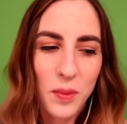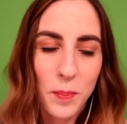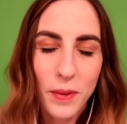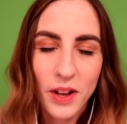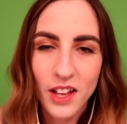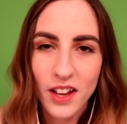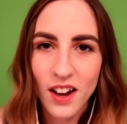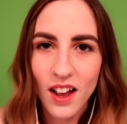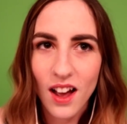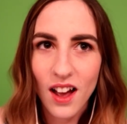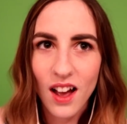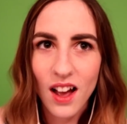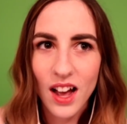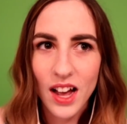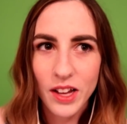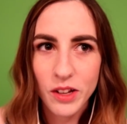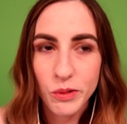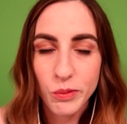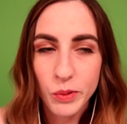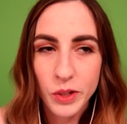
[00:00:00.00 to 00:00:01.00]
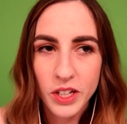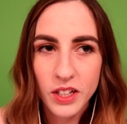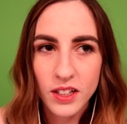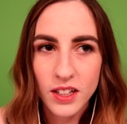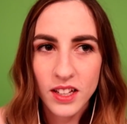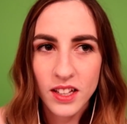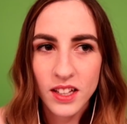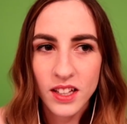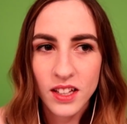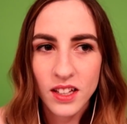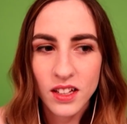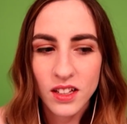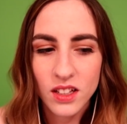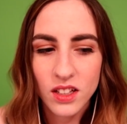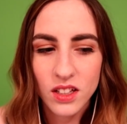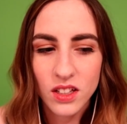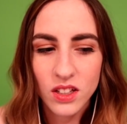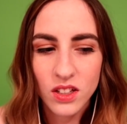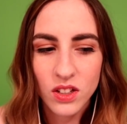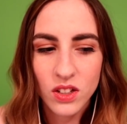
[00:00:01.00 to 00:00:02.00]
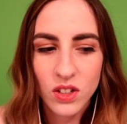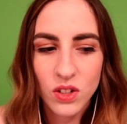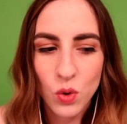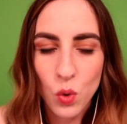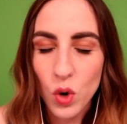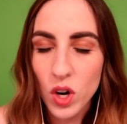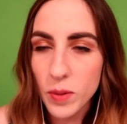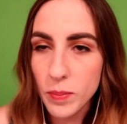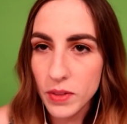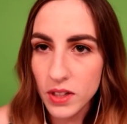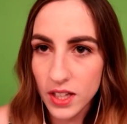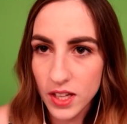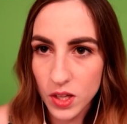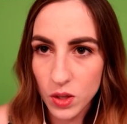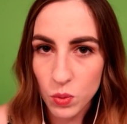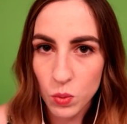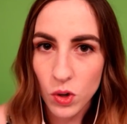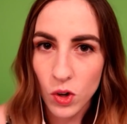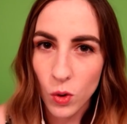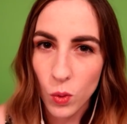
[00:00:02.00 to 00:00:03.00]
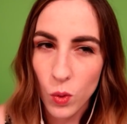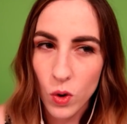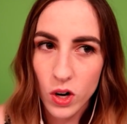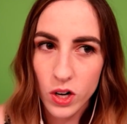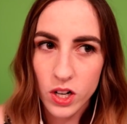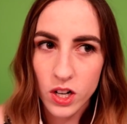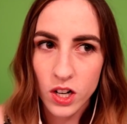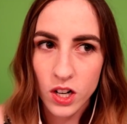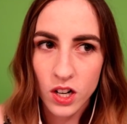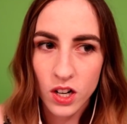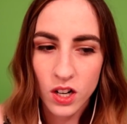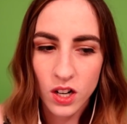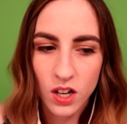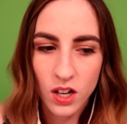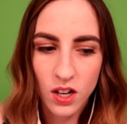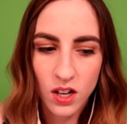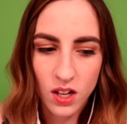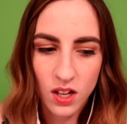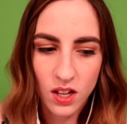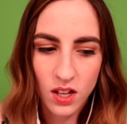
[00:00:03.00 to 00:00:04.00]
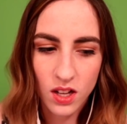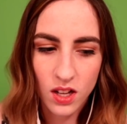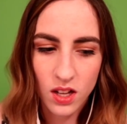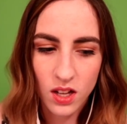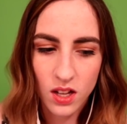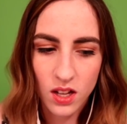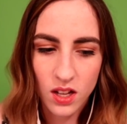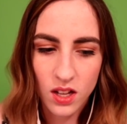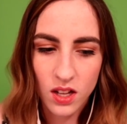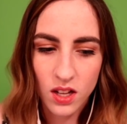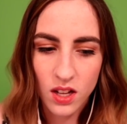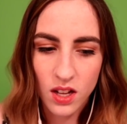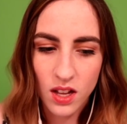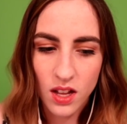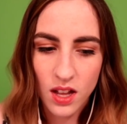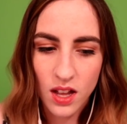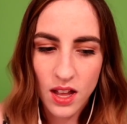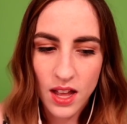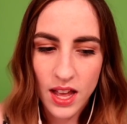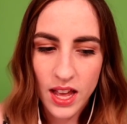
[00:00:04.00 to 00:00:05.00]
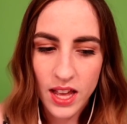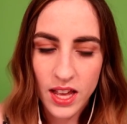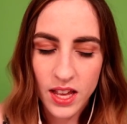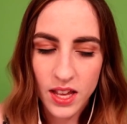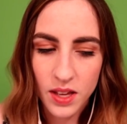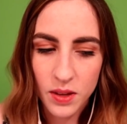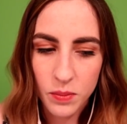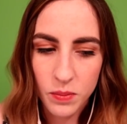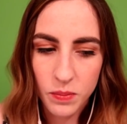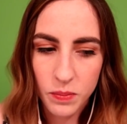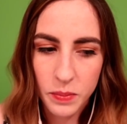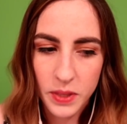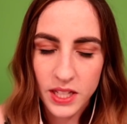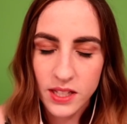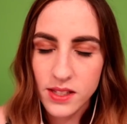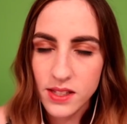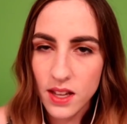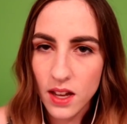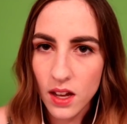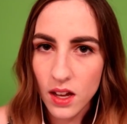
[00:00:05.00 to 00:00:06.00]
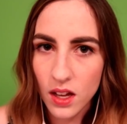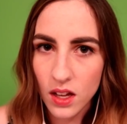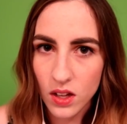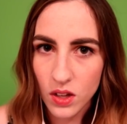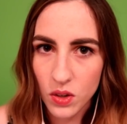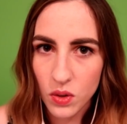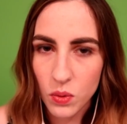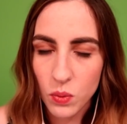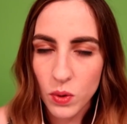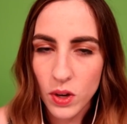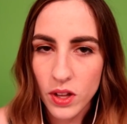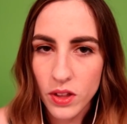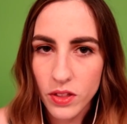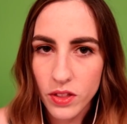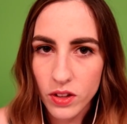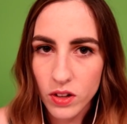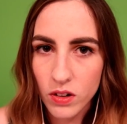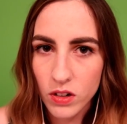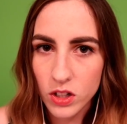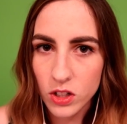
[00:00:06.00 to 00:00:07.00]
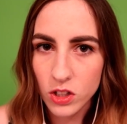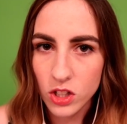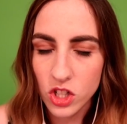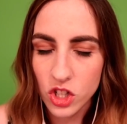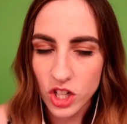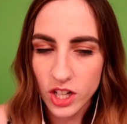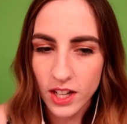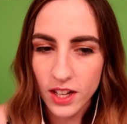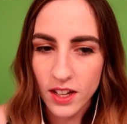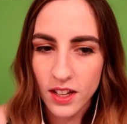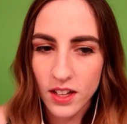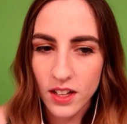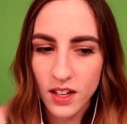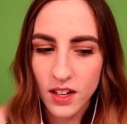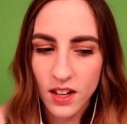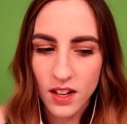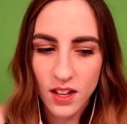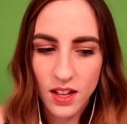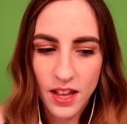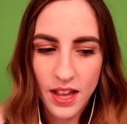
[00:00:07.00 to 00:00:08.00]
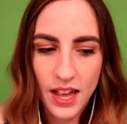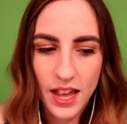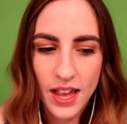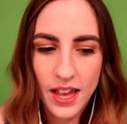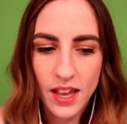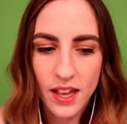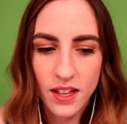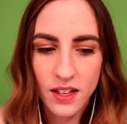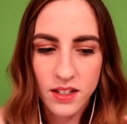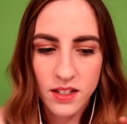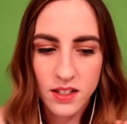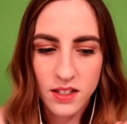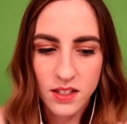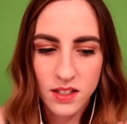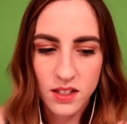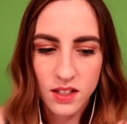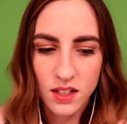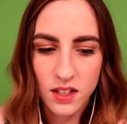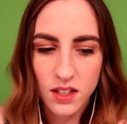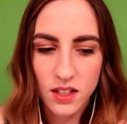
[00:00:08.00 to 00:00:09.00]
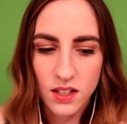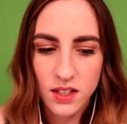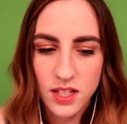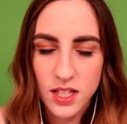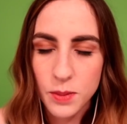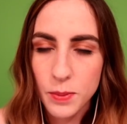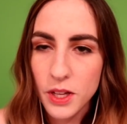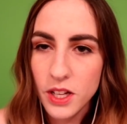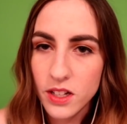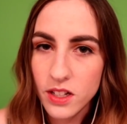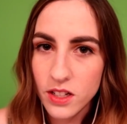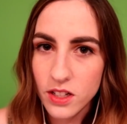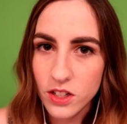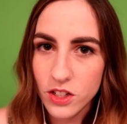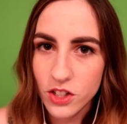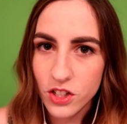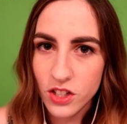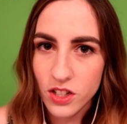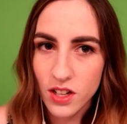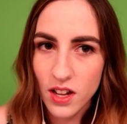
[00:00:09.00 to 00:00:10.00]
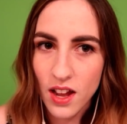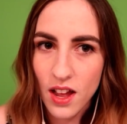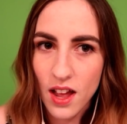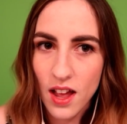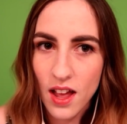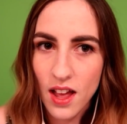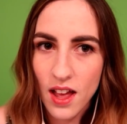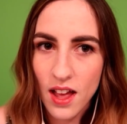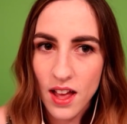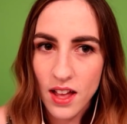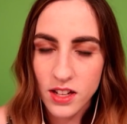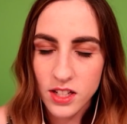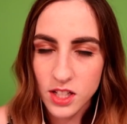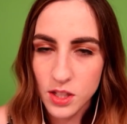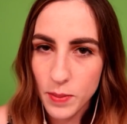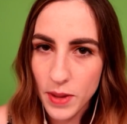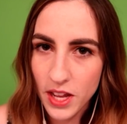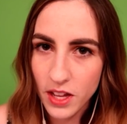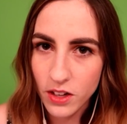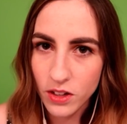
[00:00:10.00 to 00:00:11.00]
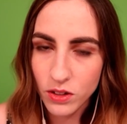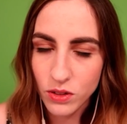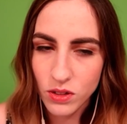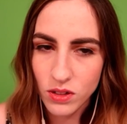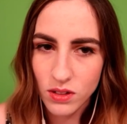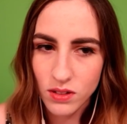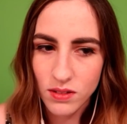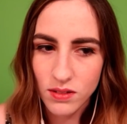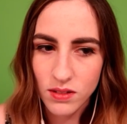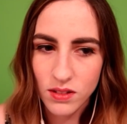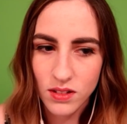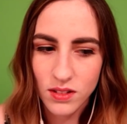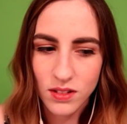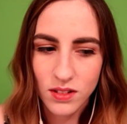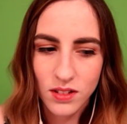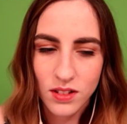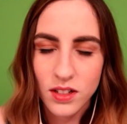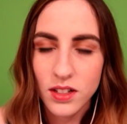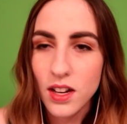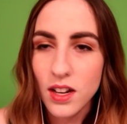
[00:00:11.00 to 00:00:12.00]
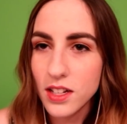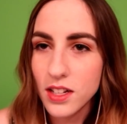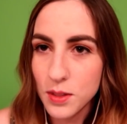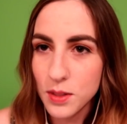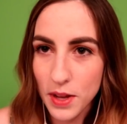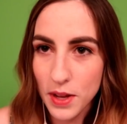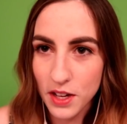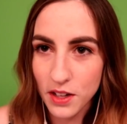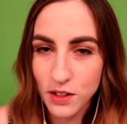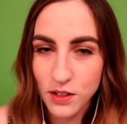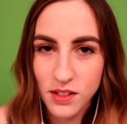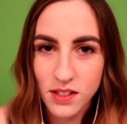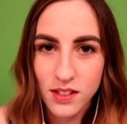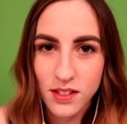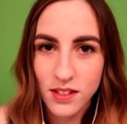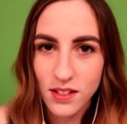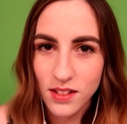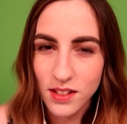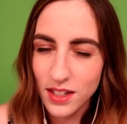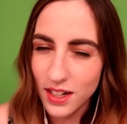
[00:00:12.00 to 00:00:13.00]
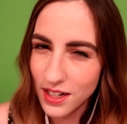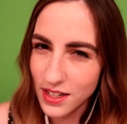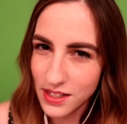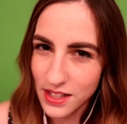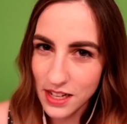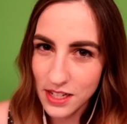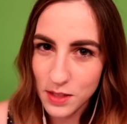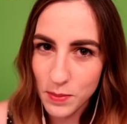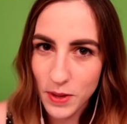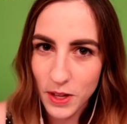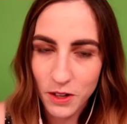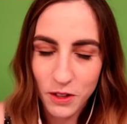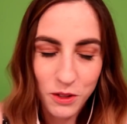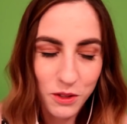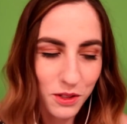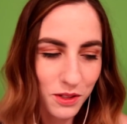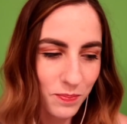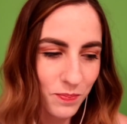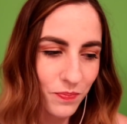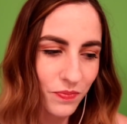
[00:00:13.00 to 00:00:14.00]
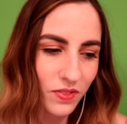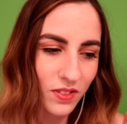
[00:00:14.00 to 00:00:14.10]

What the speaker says: But I really normally will order a pizza with grilled chicken and spinach and tomatoes. Not tomatoes. Did I say tomatoes?